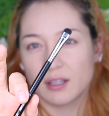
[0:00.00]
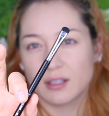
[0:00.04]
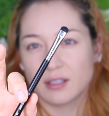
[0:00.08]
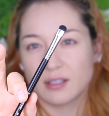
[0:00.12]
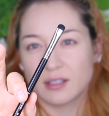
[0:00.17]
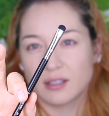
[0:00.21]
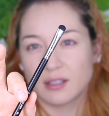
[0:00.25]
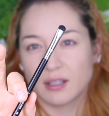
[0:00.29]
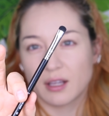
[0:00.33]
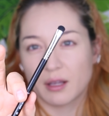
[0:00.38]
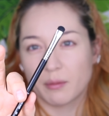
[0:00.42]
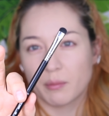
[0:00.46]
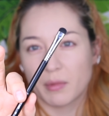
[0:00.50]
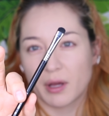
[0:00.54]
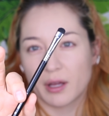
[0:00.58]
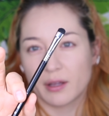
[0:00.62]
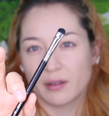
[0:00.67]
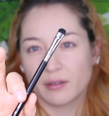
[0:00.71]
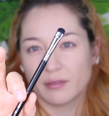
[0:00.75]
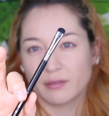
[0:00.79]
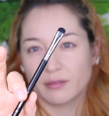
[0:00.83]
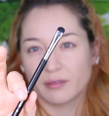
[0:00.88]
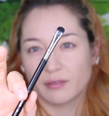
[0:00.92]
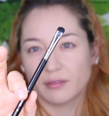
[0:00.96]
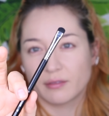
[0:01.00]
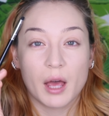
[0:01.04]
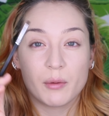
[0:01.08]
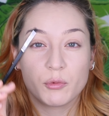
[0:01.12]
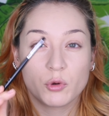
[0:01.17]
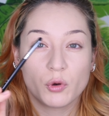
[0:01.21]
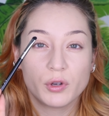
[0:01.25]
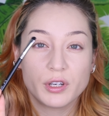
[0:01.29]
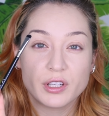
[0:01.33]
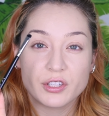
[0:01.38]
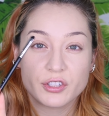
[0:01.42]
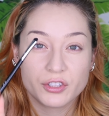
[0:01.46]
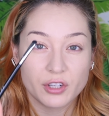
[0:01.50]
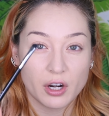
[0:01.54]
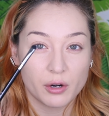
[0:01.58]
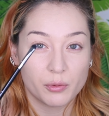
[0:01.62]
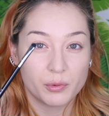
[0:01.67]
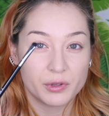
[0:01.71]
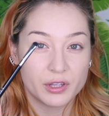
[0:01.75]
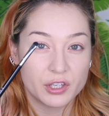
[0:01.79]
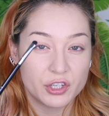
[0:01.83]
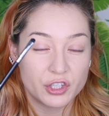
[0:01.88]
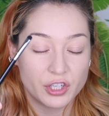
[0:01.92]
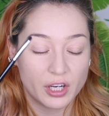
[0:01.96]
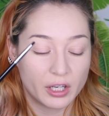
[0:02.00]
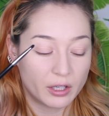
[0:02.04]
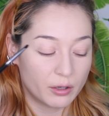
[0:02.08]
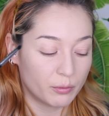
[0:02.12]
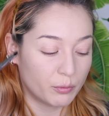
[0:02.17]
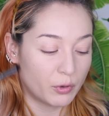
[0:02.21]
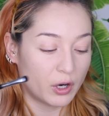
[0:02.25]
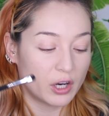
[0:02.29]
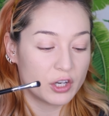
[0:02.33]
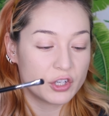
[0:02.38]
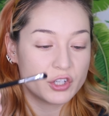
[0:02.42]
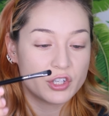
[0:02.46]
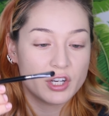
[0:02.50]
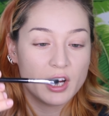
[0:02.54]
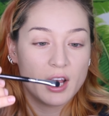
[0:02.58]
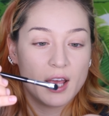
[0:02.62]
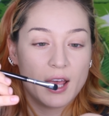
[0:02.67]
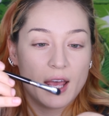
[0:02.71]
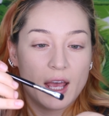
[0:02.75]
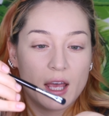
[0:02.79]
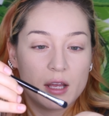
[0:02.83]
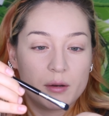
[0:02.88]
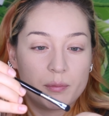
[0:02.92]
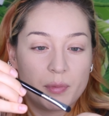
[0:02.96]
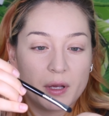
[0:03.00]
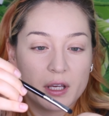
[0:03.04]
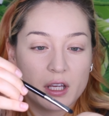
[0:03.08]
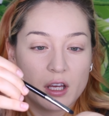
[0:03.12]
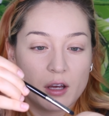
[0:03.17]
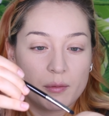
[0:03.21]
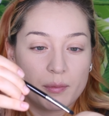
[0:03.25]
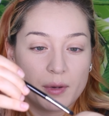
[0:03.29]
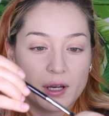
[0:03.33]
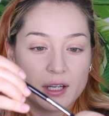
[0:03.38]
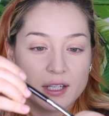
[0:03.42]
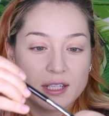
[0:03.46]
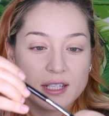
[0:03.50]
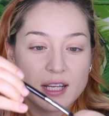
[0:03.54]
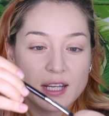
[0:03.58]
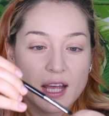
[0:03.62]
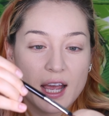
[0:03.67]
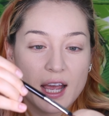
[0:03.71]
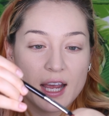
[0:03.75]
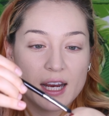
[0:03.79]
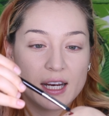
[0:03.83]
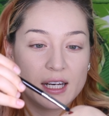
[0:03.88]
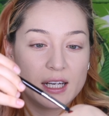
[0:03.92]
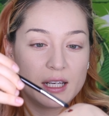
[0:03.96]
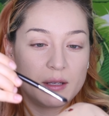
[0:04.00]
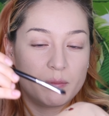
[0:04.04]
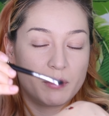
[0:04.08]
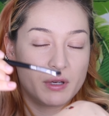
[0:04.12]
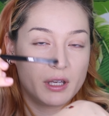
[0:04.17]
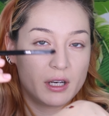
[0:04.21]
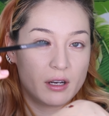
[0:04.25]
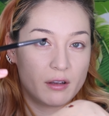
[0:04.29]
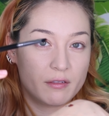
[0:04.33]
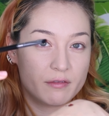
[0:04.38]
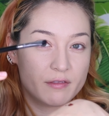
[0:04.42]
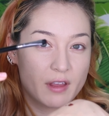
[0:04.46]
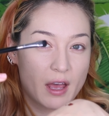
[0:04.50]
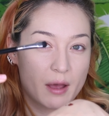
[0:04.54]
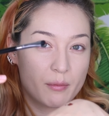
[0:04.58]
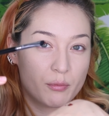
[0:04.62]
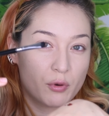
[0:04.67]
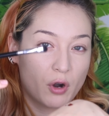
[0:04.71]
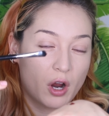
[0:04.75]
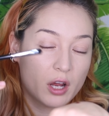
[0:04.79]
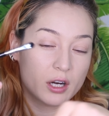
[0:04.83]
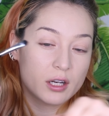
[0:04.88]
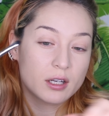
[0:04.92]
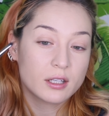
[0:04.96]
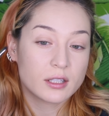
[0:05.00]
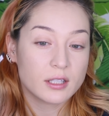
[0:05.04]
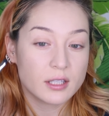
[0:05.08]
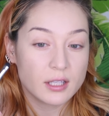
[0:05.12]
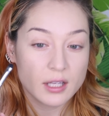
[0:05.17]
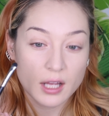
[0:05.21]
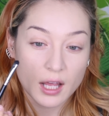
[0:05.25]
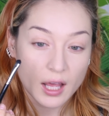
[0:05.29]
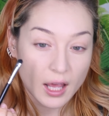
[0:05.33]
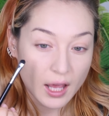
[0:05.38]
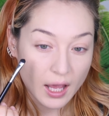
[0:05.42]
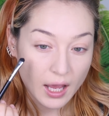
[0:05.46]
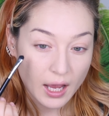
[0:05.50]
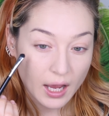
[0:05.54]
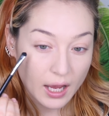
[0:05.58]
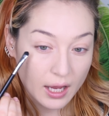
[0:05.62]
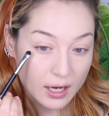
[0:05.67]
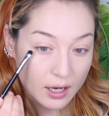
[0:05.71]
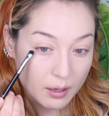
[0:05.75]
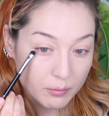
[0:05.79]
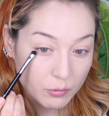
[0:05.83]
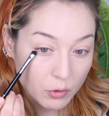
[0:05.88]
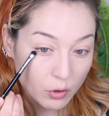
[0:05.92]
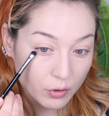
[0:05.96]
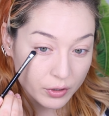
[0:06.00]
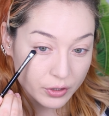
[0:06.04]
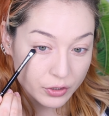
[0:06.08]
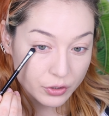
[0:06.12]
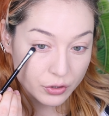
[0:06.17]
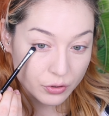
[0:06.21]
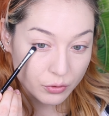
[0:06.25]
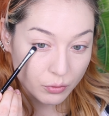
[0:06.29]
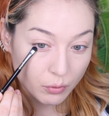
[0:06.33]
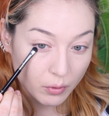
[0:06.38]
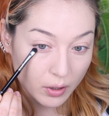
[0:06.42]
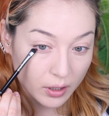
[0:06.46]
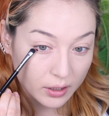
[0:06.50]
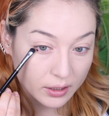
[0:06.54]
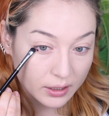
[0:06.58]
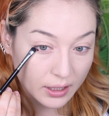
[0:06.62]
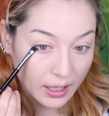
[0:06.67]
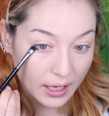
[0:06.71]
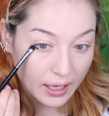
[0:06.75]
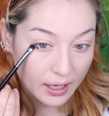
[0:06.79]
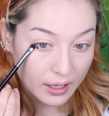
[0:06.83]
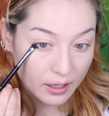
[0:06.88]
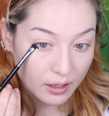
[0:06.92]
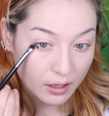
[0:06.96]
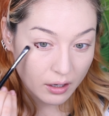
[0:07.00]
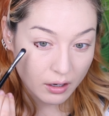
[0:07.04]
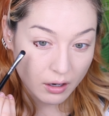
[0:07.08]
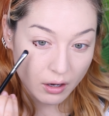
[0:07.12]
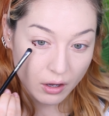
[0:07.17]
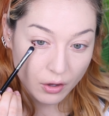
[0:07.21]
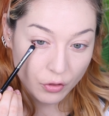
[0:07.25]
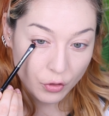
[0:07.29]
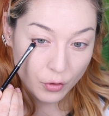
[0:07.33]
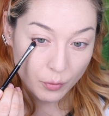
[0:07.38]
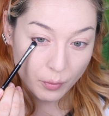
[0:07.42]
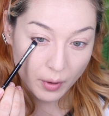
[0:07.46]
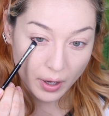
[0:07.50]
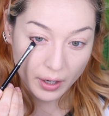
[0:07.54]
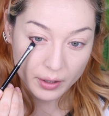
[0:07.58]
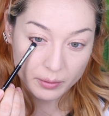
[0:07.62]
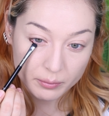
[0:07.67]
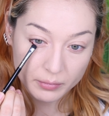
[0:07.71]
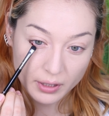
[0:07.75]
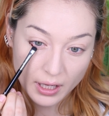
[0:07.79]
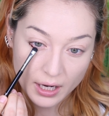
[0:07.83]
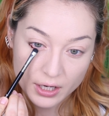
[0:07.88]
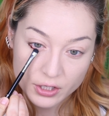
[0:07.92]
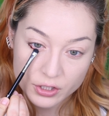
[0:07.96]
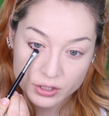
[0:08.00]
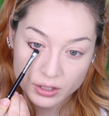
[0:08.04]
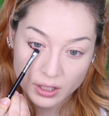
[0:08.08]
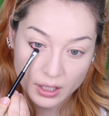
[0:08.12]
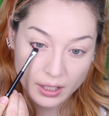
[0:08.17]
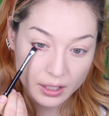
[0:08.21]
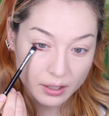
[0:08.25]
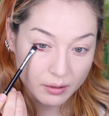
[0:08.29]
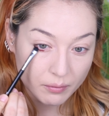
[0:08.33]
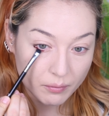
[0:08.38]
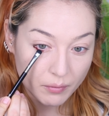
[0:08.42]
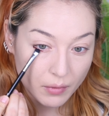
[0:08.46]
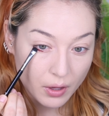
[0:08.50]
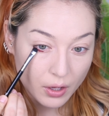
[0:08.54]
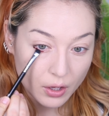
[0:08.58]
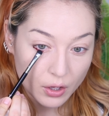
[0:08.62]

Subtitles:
Sigma. I'm going to start with the shader brush and pick up a tiny bit of that product. And I'm going to work that on the bottom lash line.